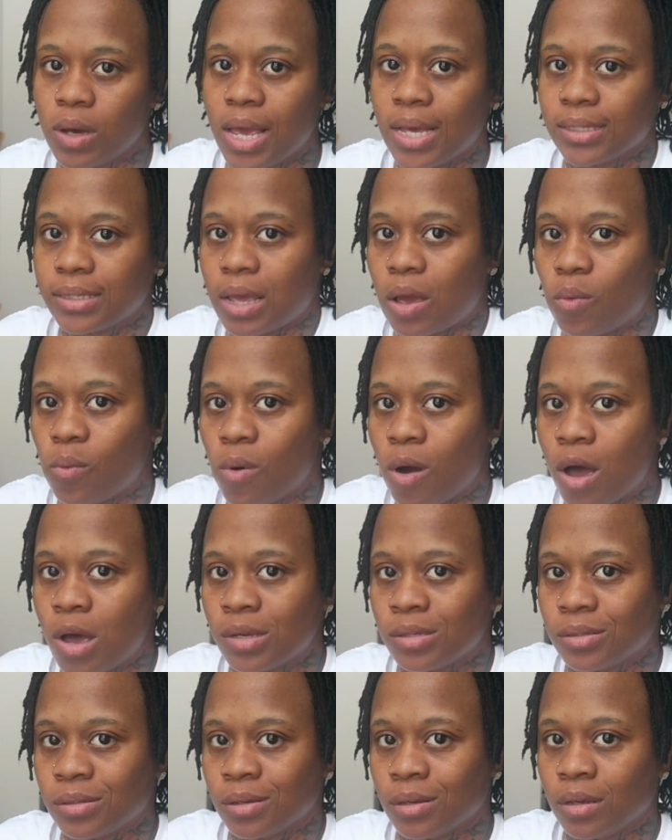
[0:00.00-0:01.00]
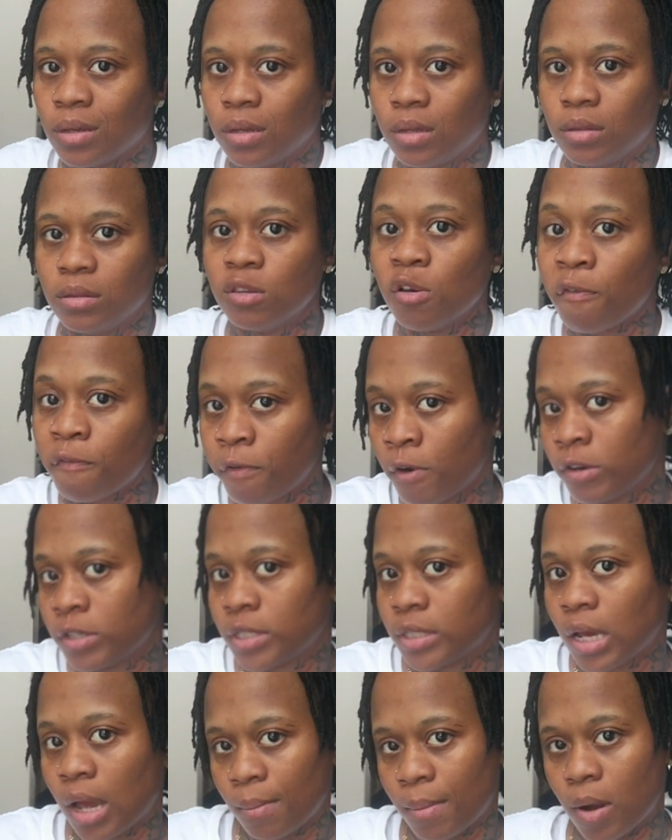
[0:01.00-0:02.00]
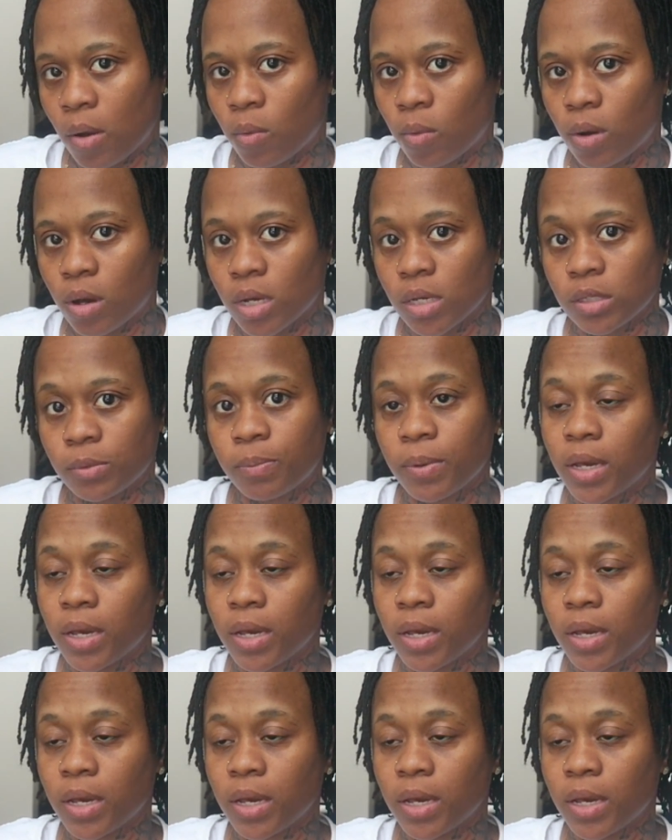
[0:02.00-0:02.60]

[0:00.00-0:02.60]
as I was the first time I was.